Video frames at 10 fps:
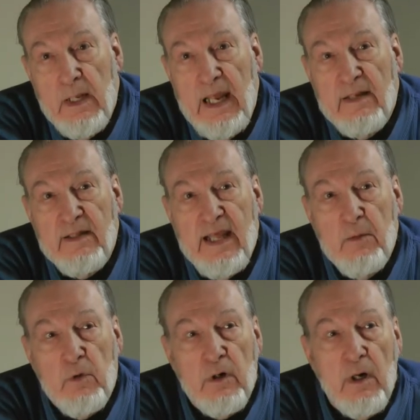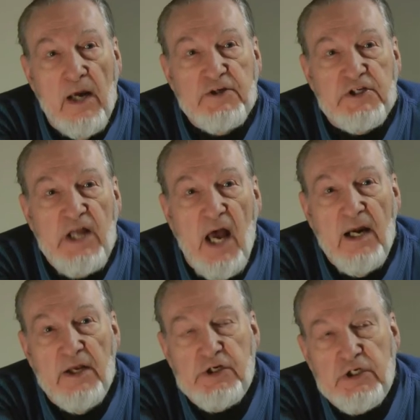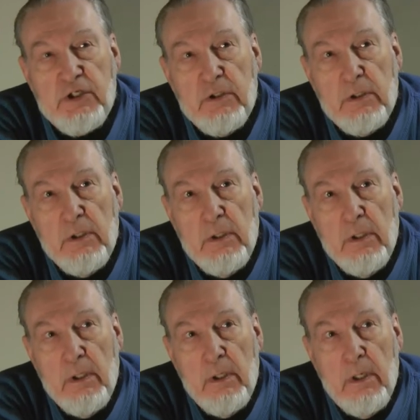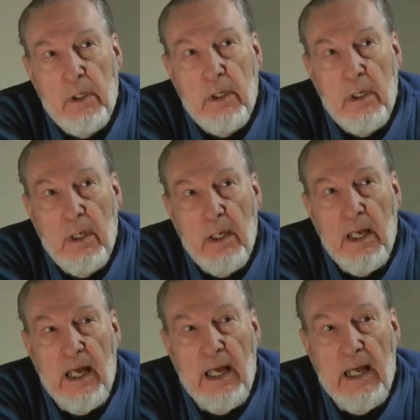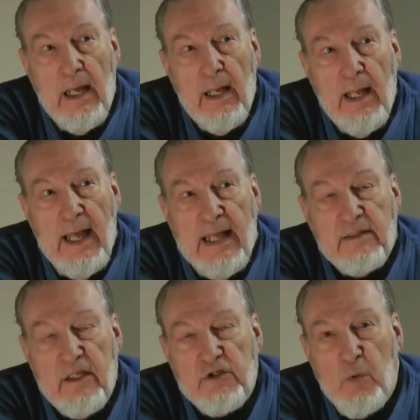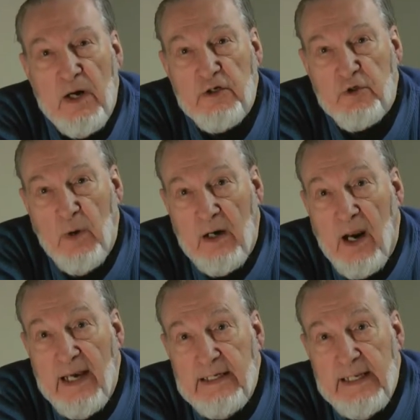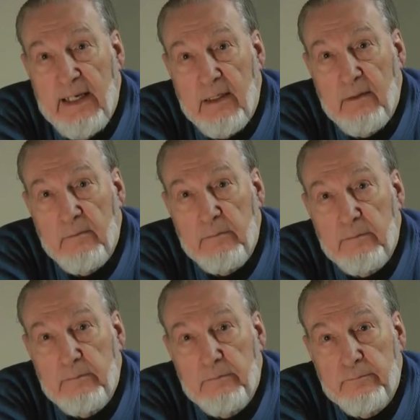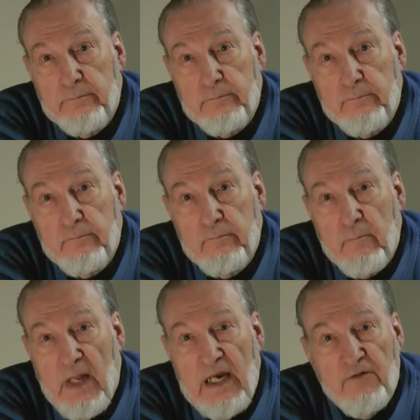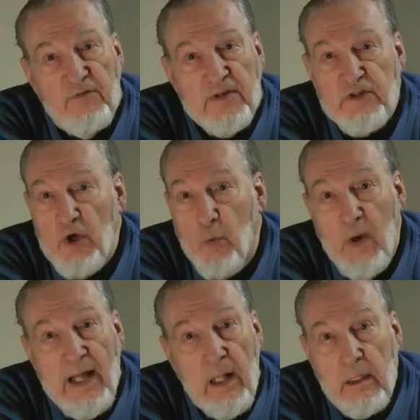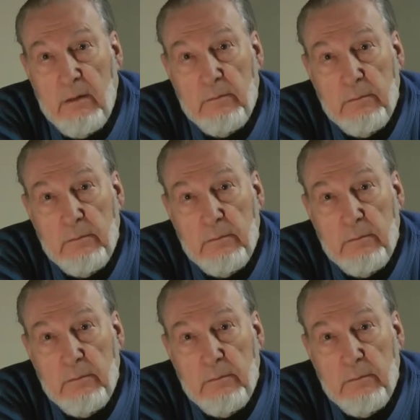and they were astonished at the square-square idea. And it fit so well.